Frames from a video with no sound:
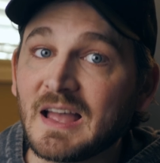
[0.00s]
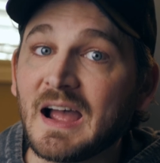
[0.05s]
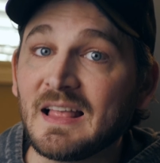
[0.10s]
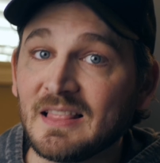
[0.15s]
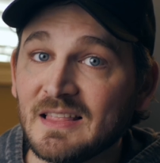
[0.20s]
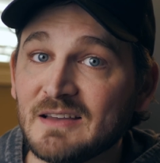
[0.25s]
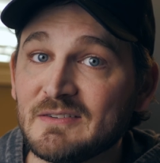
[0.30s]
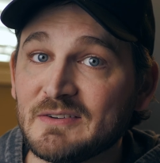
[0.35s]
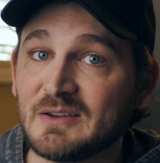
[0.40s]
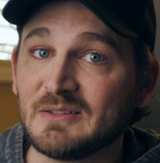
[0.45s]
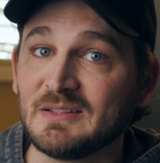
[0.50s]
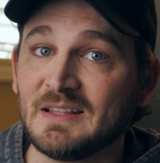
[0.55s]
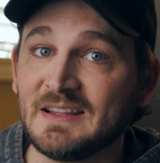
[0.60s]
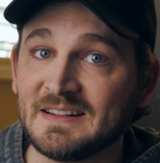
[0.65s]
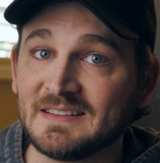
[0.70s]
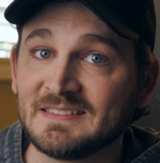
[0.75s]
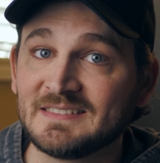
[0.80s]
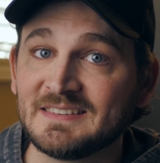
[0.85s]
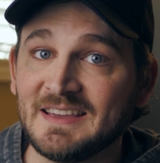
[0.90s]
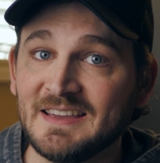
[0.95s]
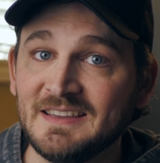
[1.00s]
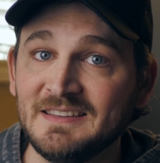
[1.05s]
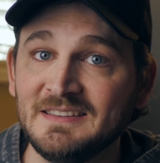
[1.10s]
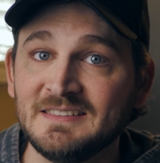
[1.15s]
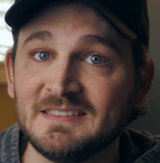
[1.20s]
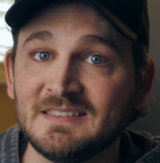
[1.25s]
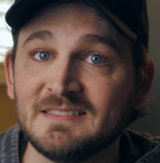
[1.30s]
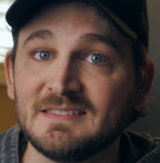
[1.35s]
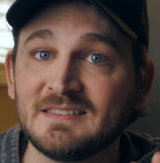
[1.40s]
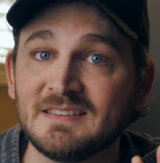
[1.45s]
I love outlining, okay?
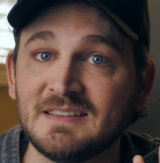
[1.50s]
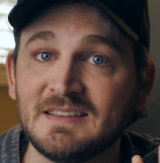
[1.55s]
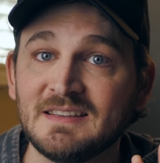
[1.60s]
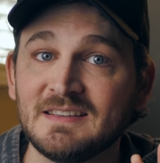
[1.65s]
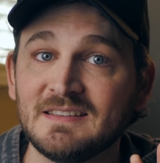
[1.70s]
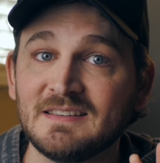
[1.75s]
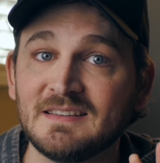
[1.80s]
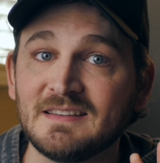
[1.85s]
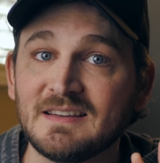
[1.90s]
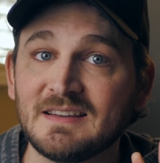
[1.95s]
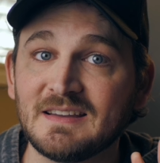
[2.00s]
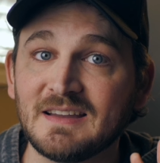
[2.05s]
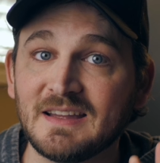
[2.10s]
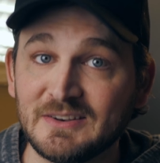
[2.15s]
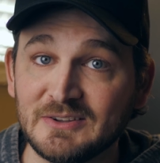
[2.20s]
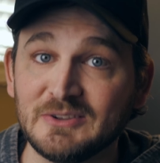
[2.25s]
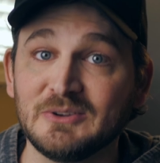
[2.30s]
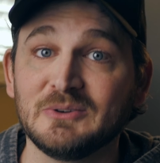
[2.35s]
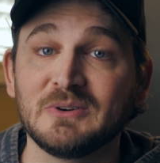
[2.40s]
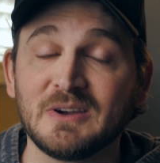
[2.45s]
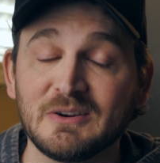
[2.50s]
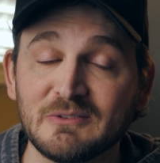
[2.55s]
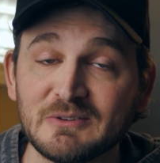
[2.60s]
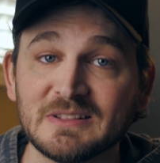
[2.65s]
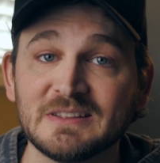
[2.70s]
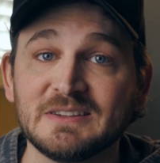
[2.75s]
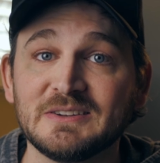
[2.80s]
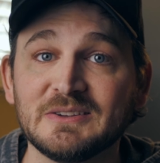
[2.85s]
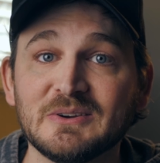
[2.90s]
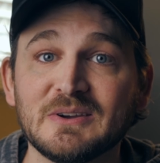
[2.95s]
I do. I
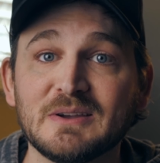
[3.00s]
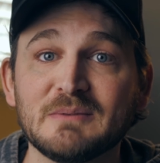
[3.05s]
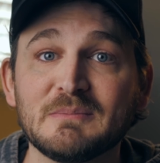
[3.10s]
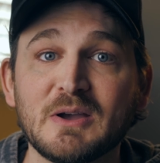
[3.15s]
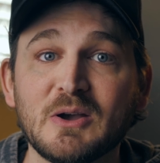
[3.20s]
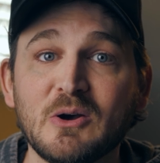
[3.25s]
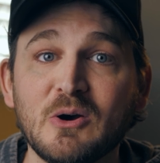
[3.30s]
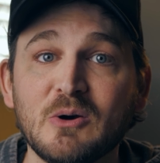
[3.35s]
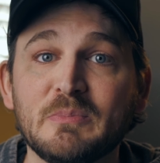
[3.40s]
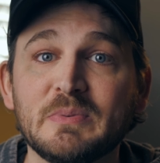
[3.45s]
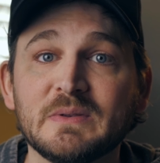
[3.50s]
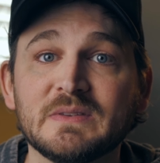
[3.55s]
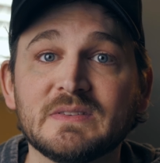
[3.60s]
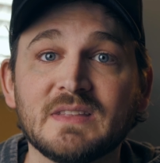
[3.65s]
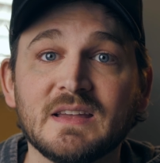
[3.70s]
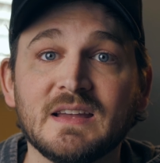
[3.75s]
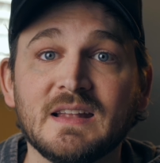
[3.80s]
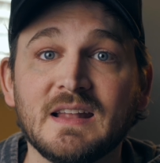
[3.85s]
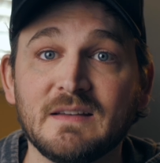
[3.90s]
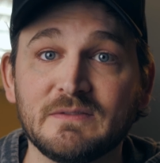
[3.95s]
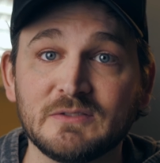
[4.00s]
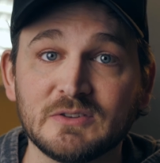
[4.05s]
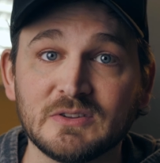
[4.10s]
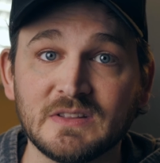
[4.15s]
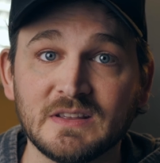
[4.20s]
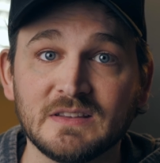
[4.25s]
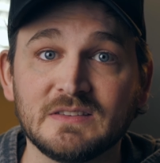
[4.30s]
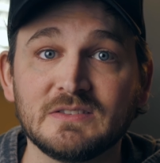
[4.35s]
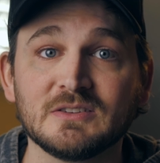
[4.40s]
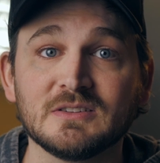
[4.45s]
really do. And my hope is that after
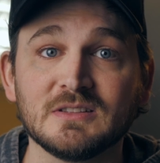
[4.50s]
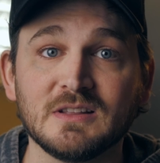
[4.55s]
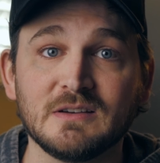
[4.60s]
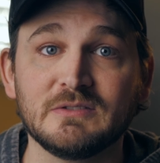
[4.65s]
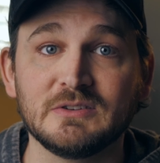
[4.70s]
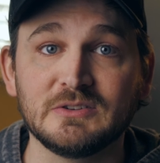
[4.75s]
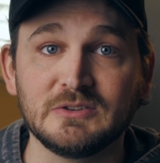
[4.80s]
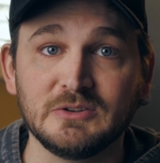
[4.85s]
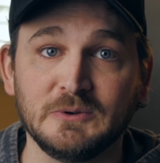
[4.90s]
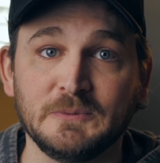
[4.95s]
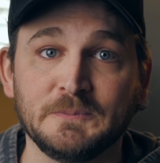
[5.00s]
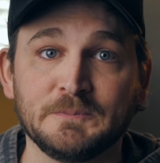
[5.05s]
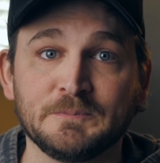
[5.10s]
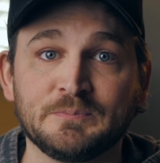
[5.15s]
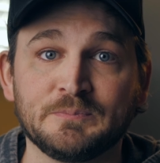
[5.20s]
this, you'll love it too.